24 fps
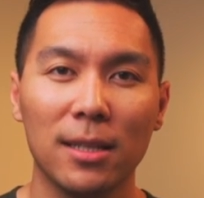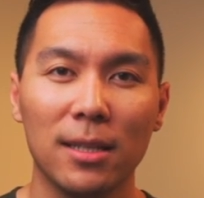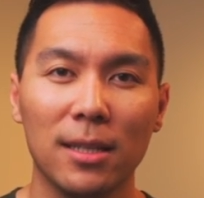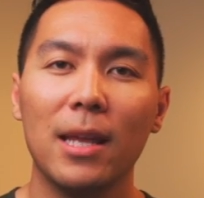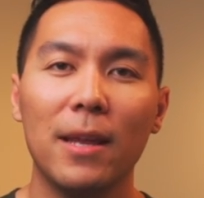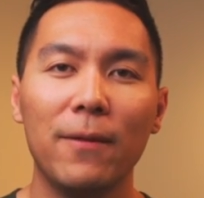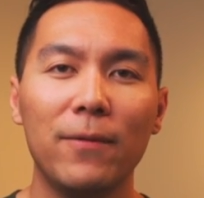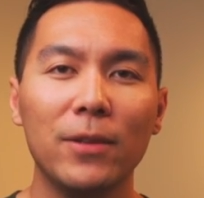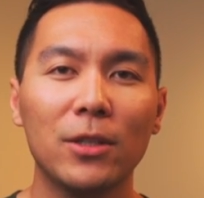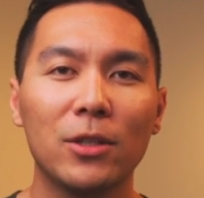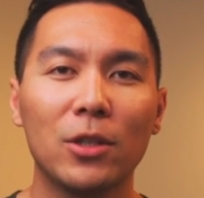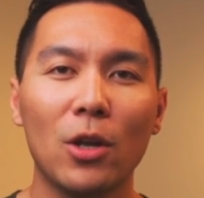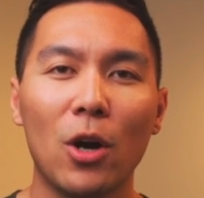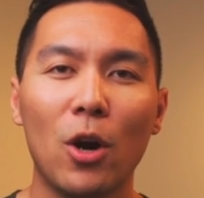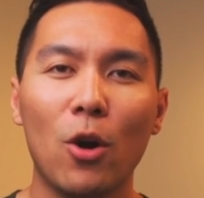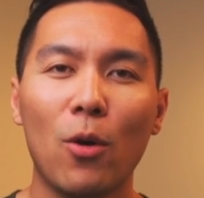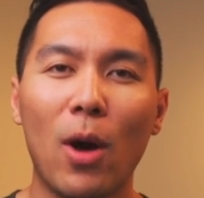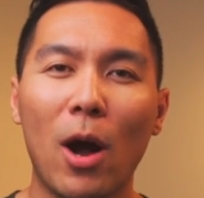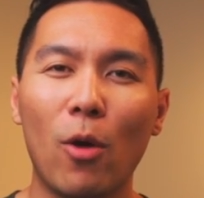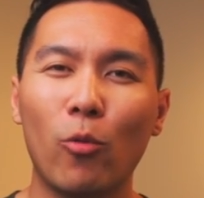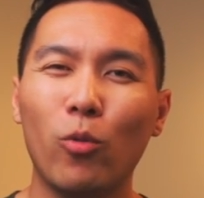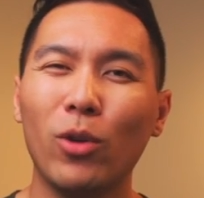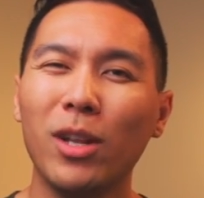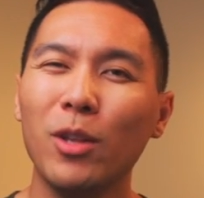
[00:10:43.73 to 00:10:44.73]
Even so,
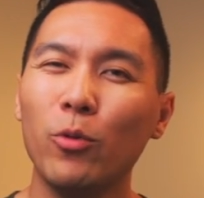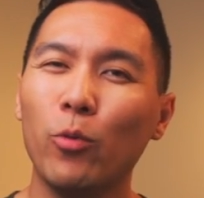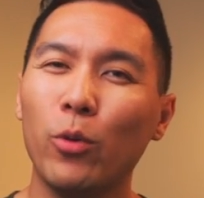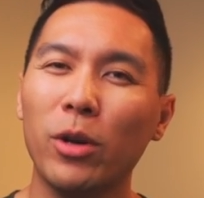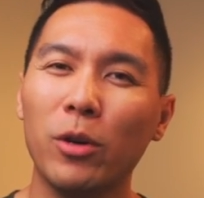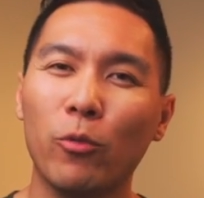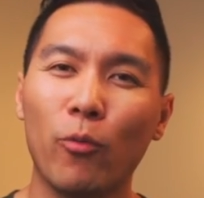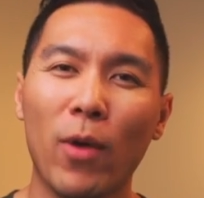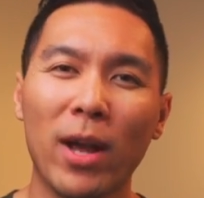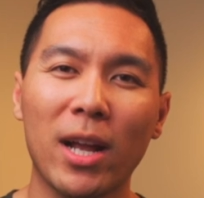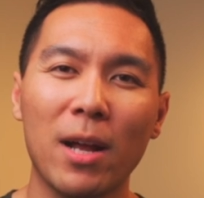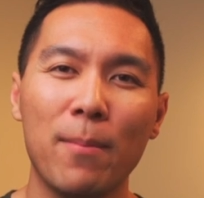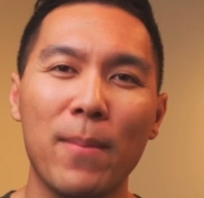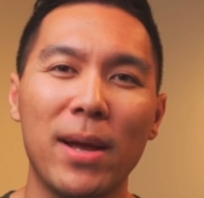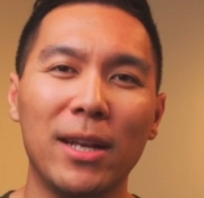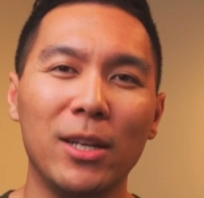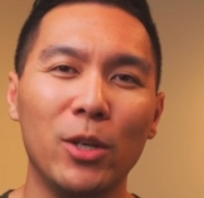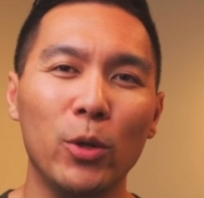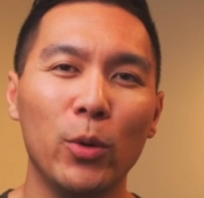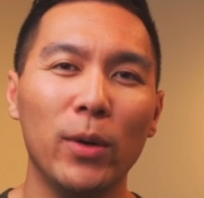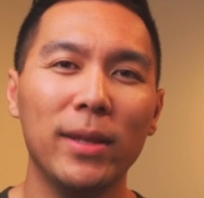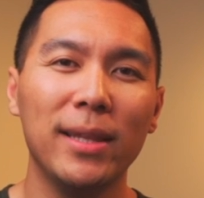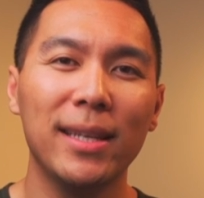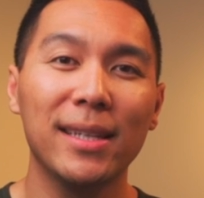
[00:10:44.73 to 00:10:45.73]
I really wouldn't recommend
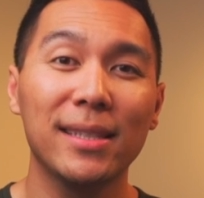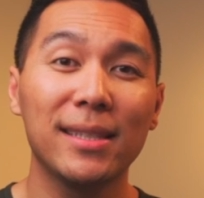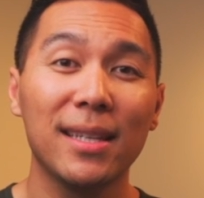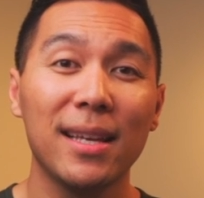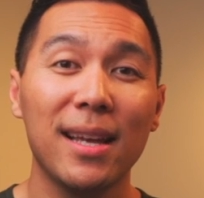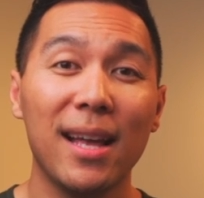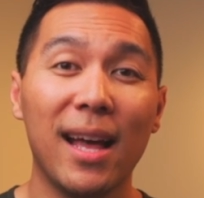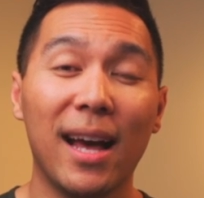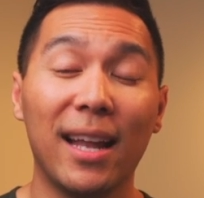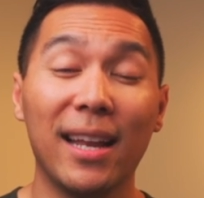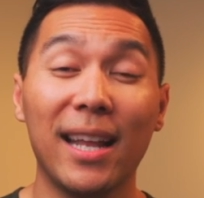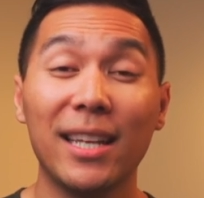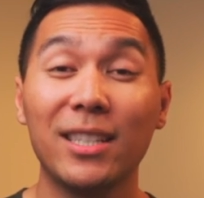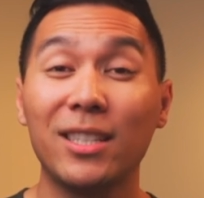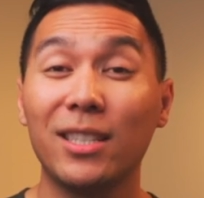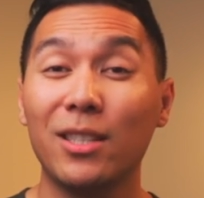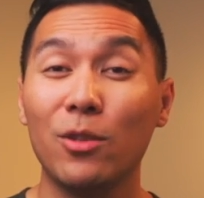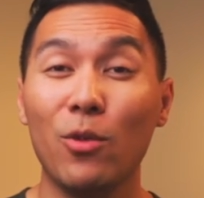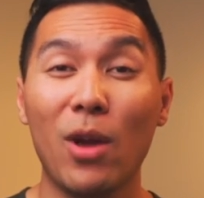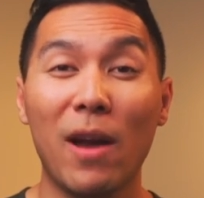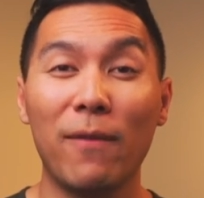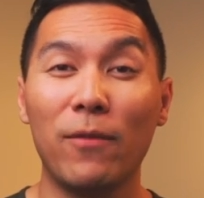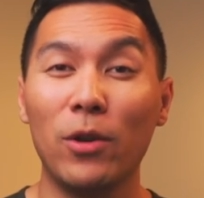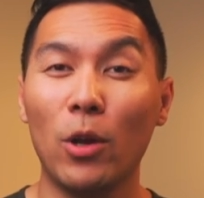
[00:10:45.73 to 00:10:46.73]
doing this unless
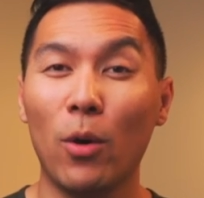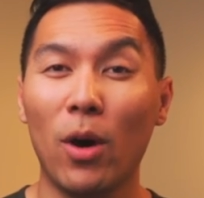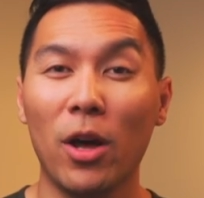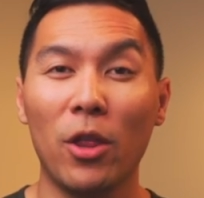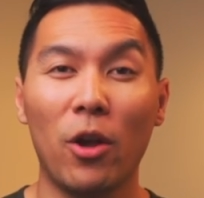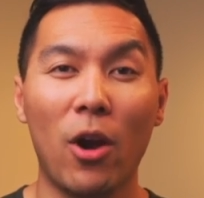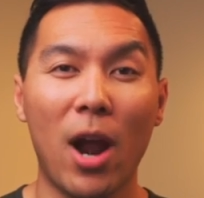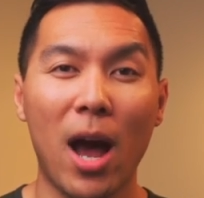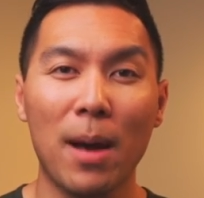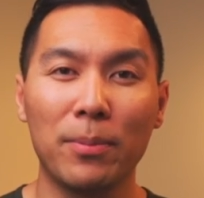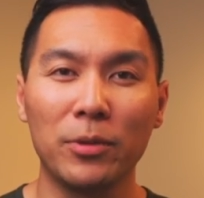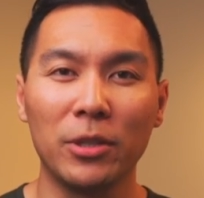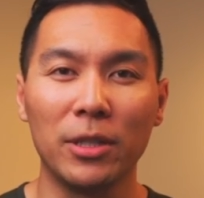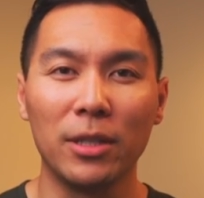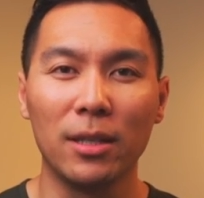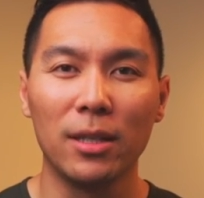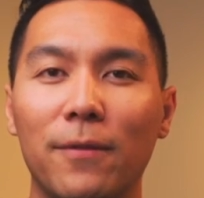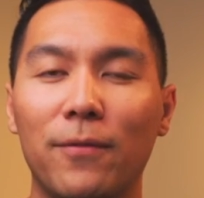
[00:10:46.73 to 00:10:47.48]
you have no other option.